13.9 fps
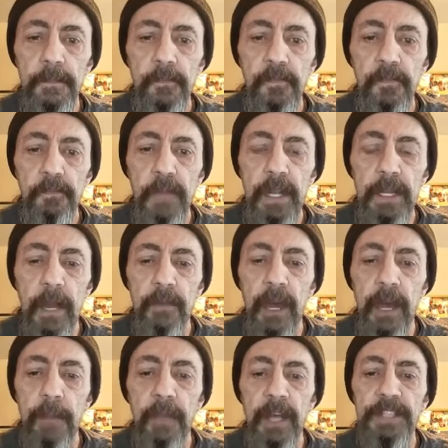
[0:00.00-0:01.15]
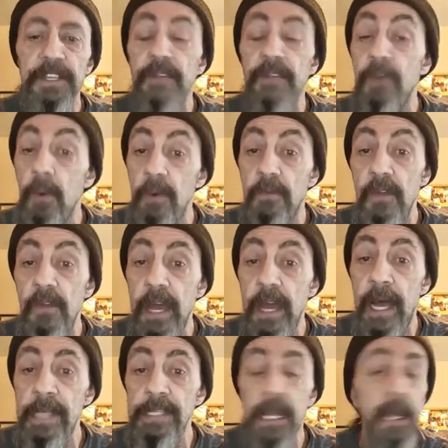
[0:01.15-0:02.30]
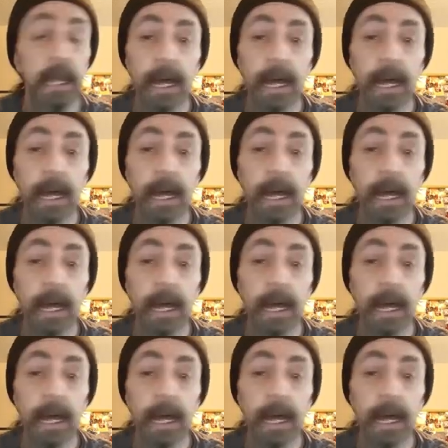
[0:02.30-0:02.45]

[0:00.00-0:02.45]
Meantime, God bless. If it weren't for you guys,